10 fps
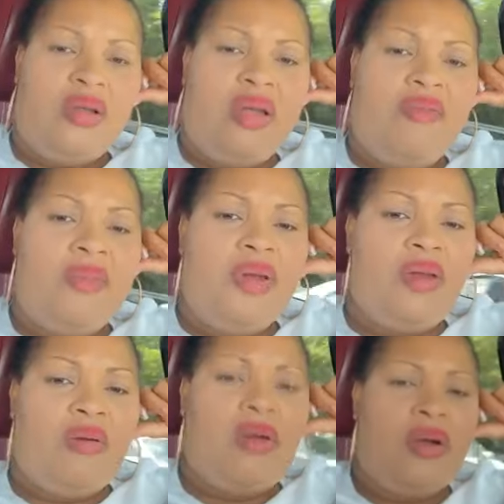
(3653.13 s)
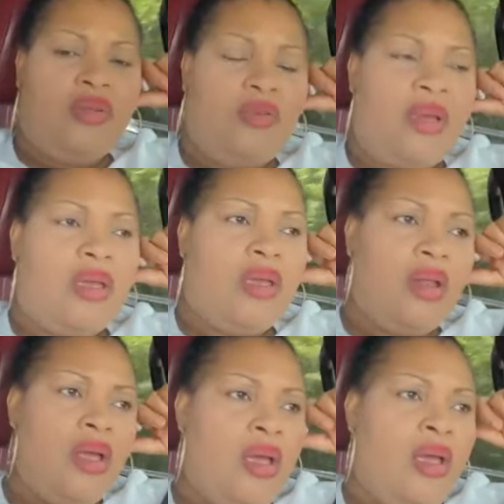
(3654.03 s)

It's not everybody know how to make it.